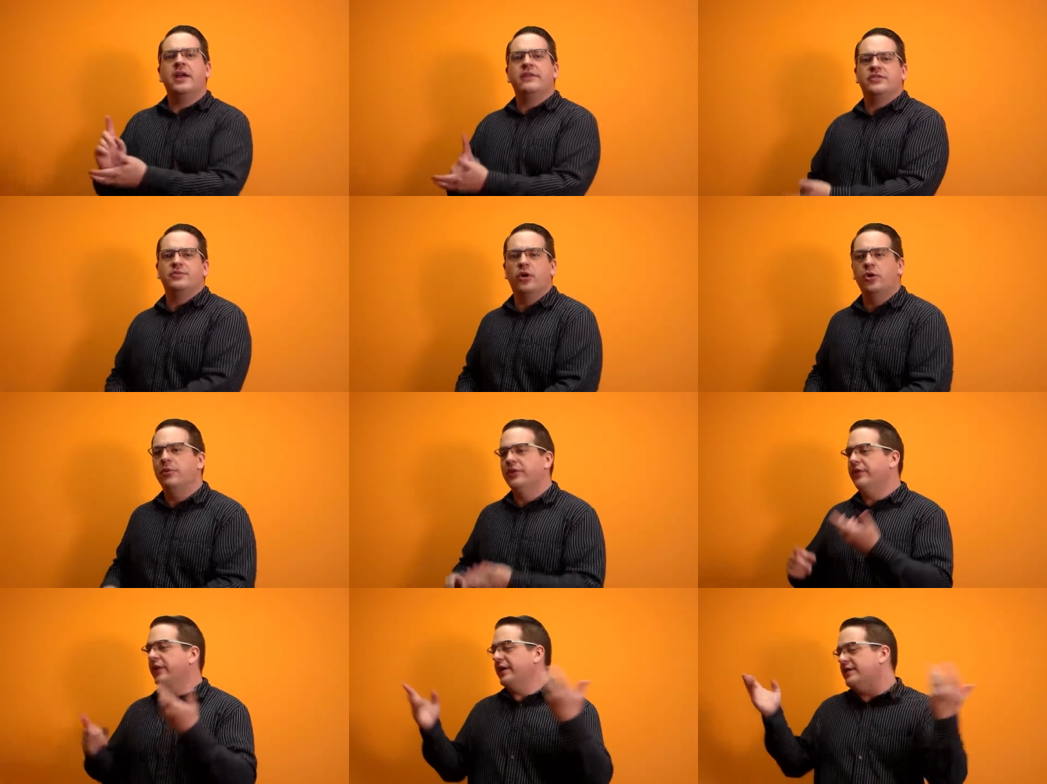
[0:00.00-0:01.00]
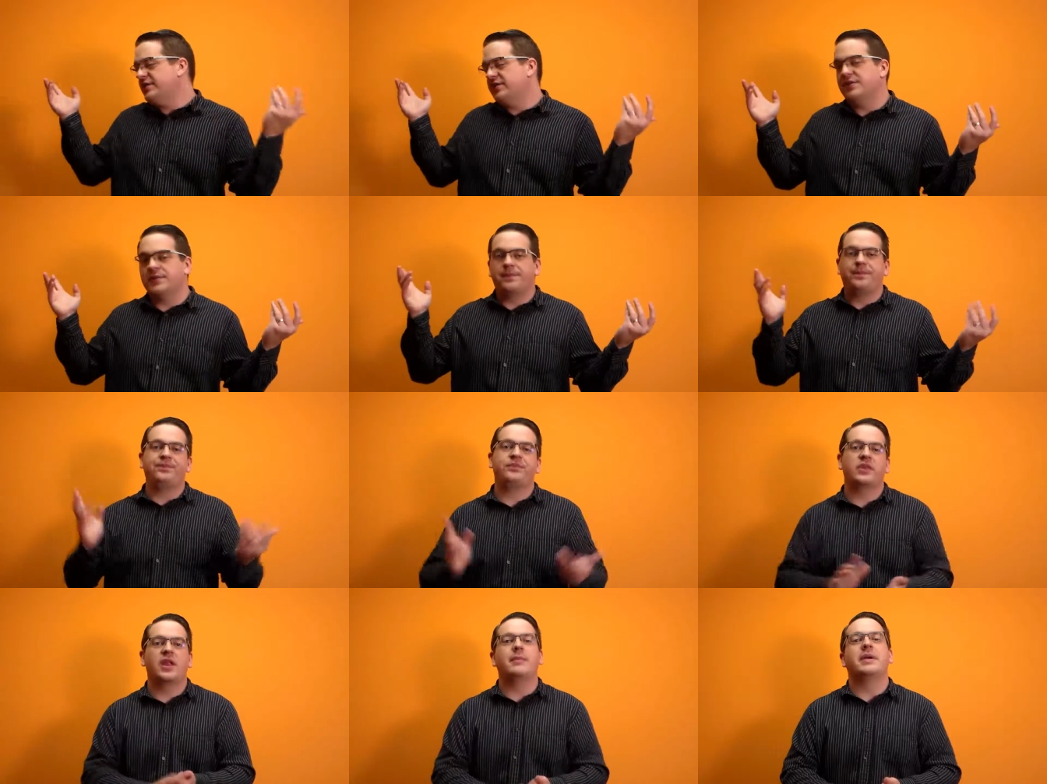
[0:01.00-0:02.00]
If it's a mobile device,
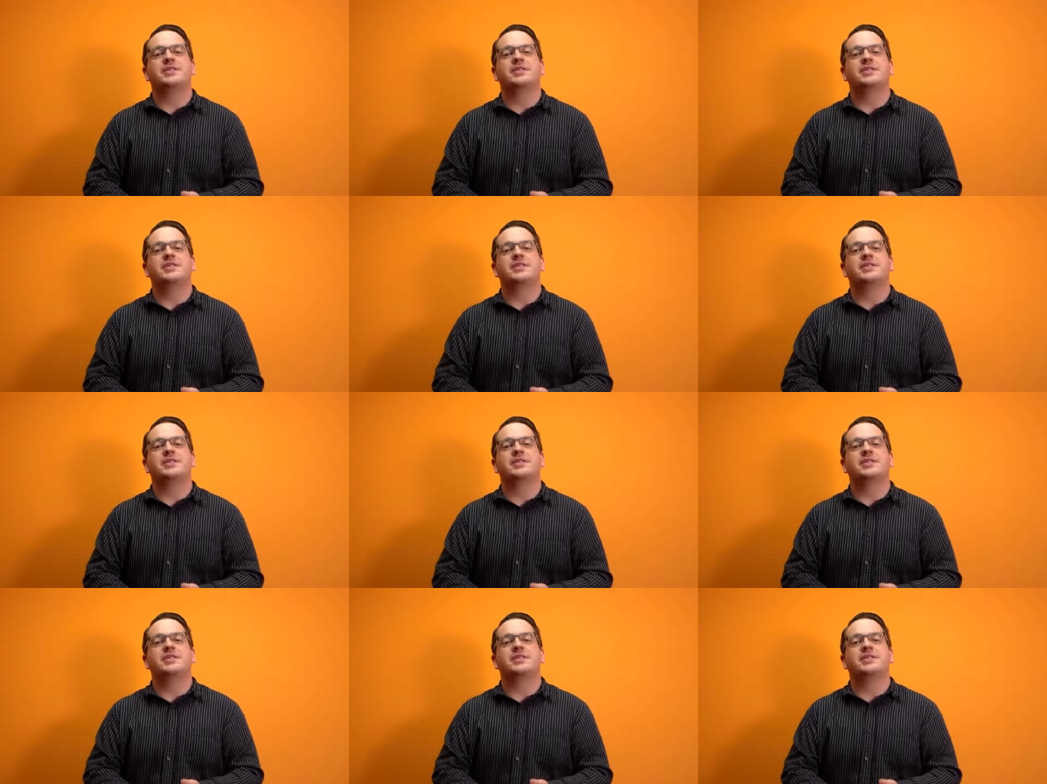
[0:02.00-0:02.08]
they